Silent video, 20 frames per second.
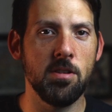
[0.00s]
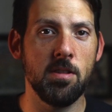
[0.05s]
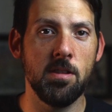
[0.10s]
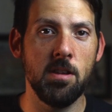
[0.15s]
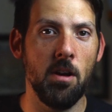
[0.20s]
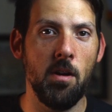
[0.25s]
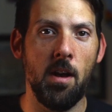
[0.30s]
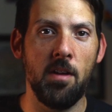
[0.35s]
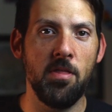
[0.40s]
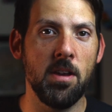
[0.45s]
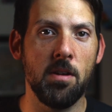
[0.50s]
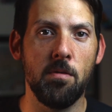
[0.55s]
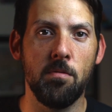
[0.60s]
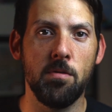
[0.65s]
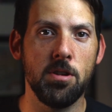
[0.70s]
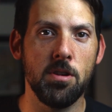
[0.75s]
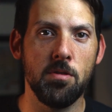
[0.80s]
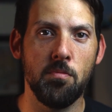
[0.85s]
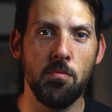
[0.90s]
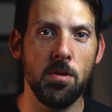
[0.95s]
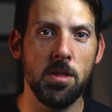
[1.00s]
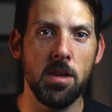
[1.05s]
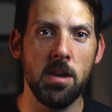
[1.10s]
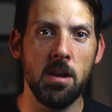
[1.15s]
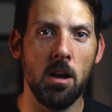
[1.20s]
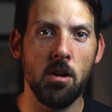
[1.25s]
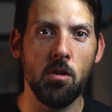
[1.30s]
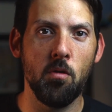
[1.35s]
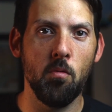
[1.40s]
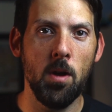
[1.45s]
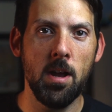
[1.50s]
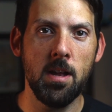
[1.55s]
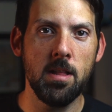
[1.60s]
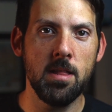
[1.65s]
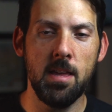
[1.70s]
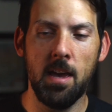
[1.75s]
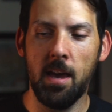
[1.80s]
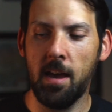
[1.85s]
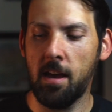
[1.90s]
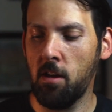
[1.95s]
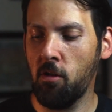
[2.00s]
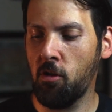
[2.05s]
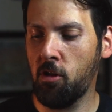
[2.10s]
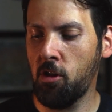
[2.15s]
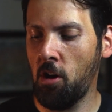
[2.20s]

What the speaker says: I just, I think it was just really a great thing.